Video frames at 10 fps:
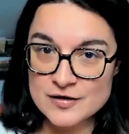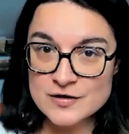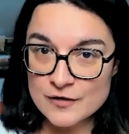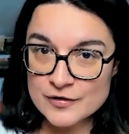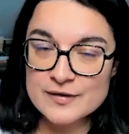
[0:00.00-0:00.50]

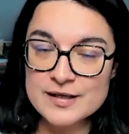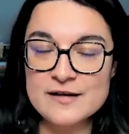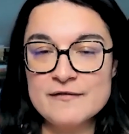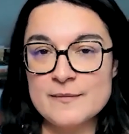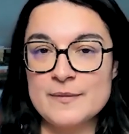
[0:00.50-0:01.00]
So you
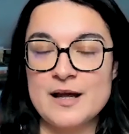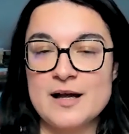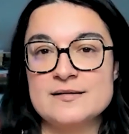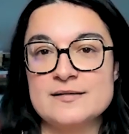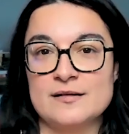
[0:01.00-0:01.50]
give them
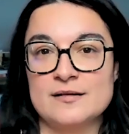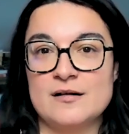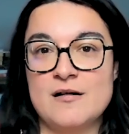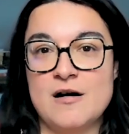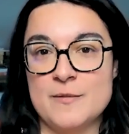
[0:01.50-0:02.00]
that
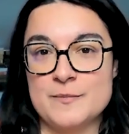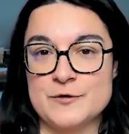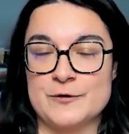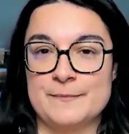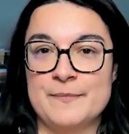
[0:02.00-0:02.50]

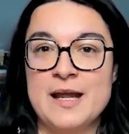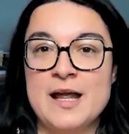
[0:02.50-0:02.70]
option.